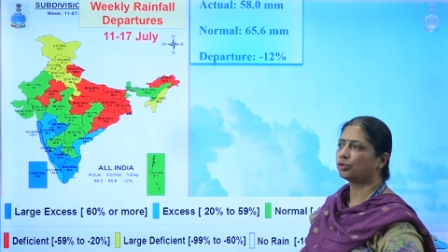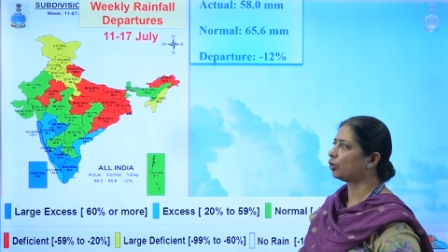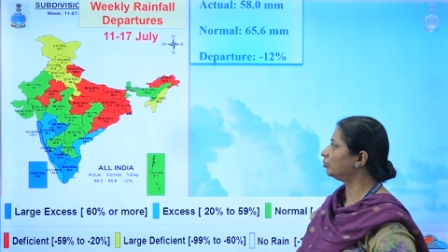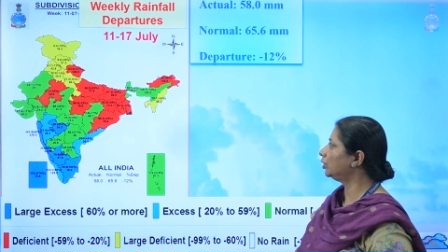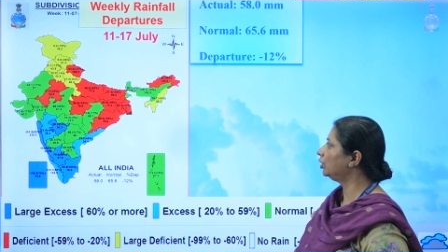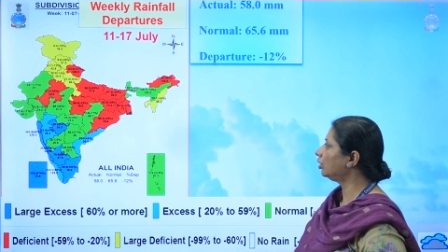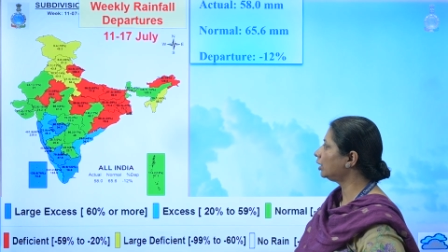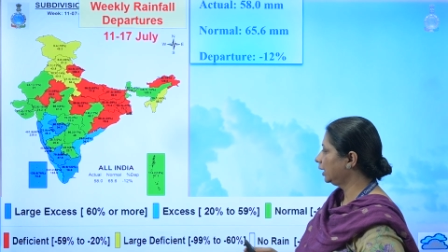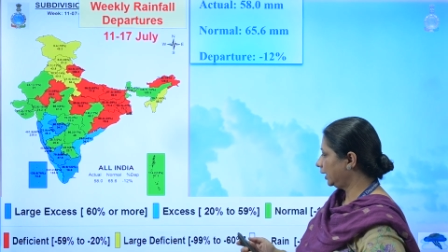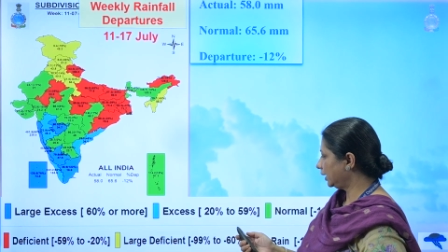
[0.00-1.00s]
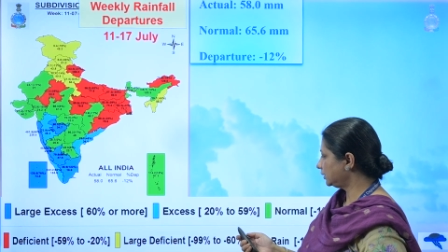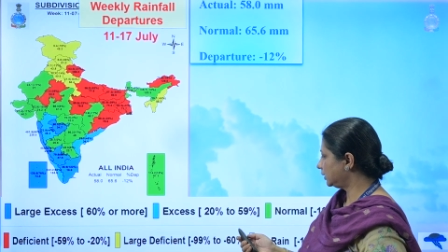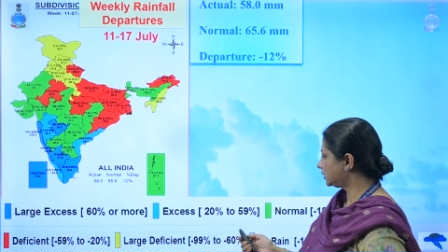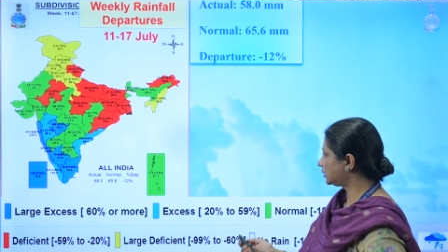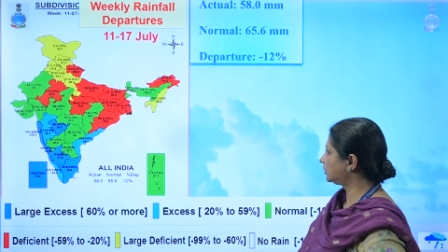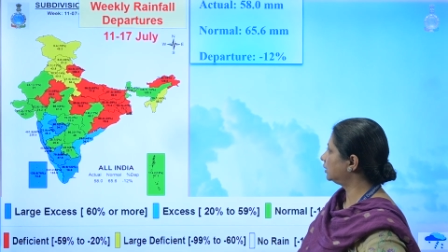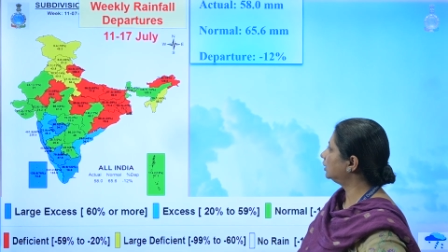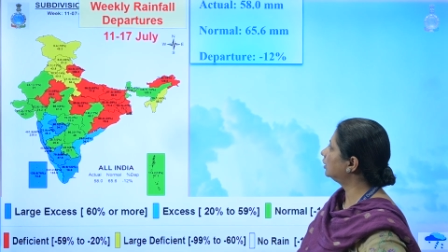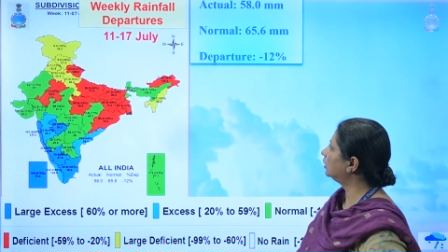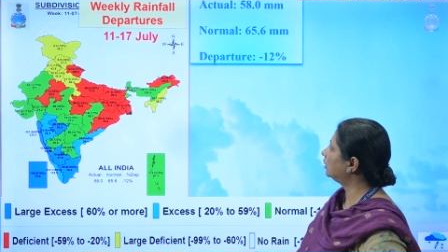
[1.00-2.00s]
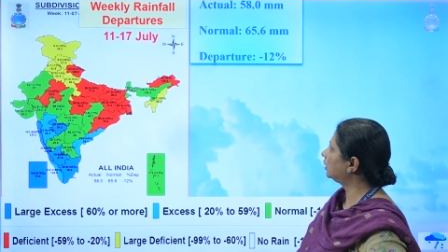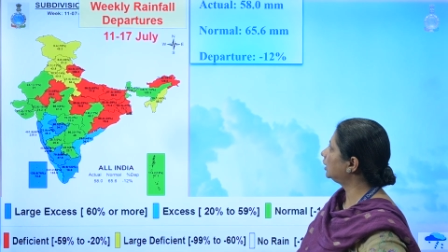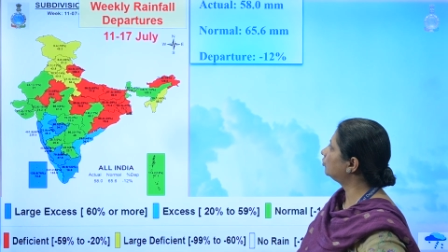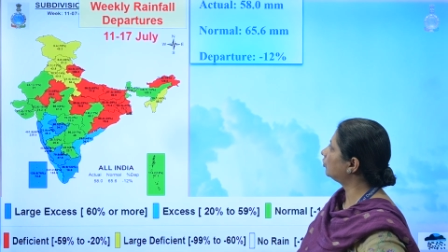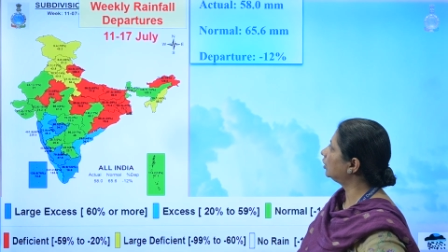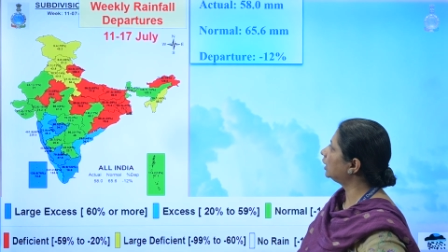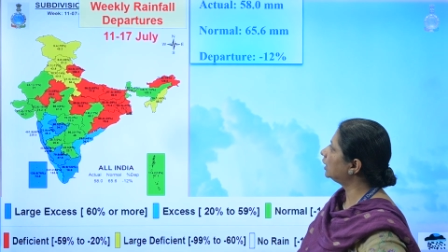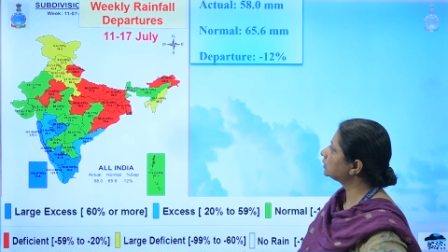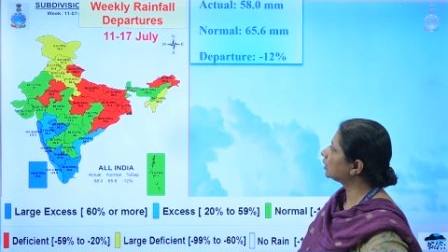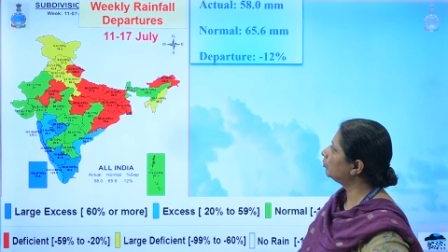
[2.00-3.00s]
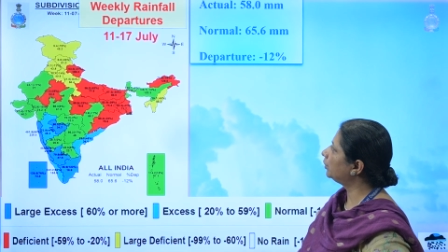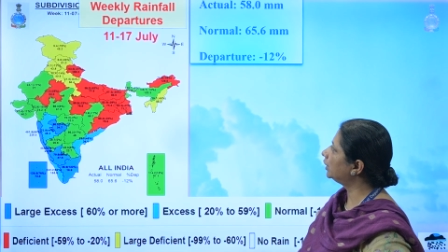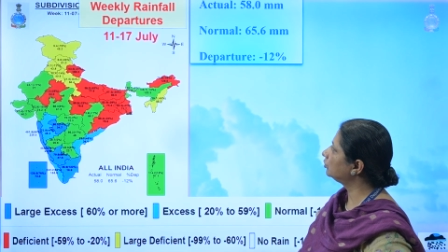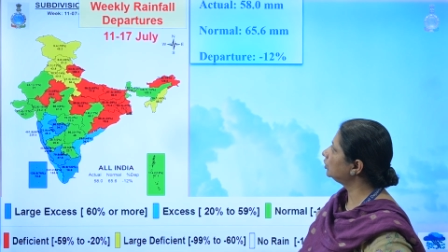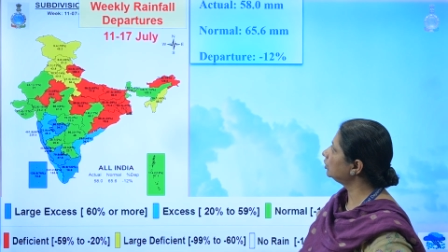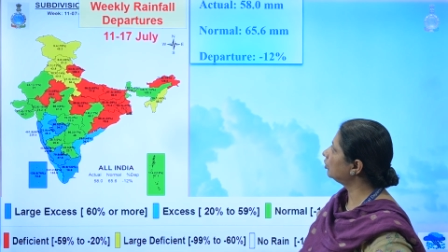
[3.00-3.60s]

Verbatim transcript: normal or excess rainfall as compared to the